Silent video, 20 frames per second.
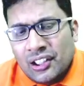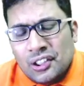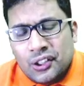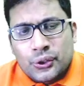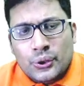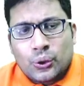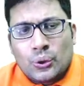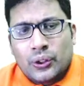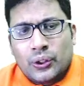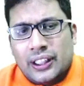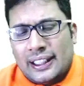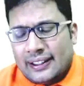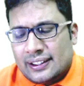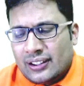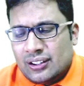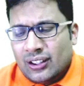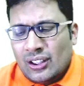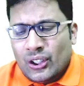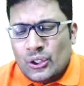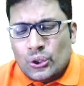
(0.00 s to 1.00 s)
so
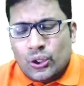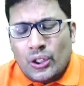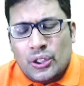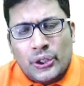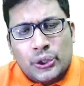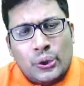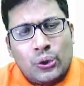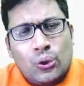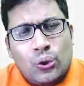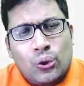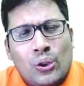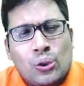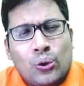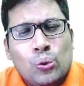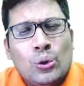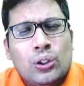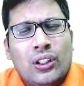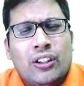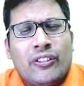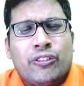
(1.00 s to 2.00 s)
yes so you should
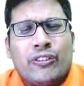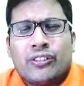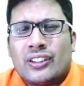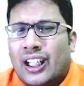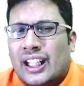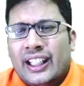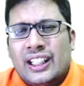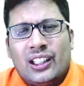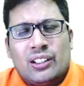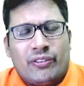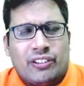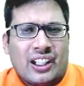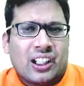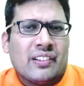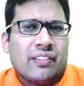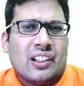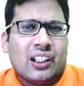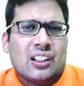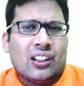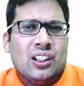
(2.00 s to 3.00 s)
rule of 9
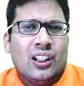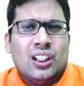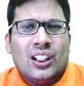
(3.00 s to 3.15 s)
very well